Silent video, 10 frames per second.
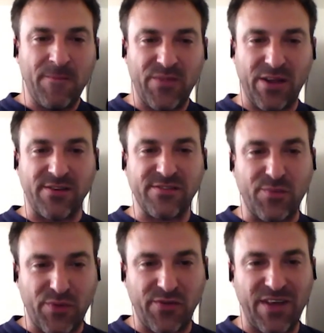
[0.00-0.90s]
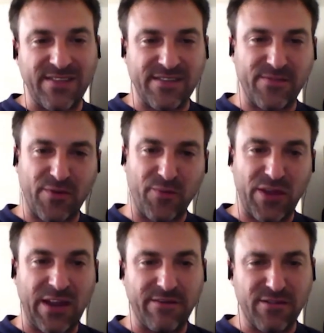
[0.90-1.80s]
that also prevents us from
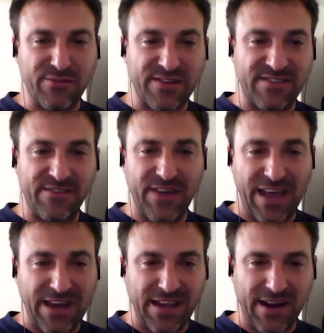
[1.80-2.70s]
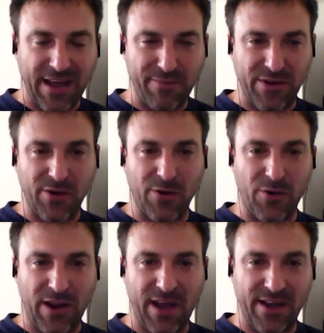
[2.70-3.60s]
being able to achieve any climate
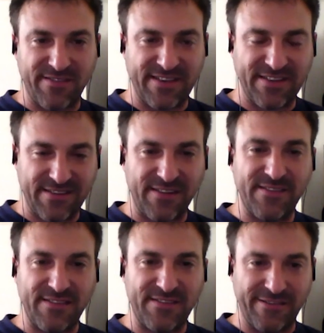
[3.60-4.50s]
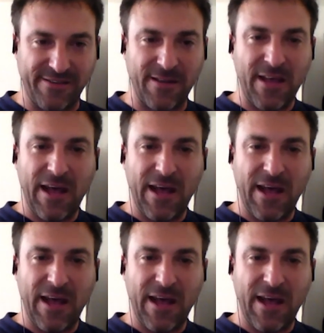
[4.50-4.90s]
goal and a just transition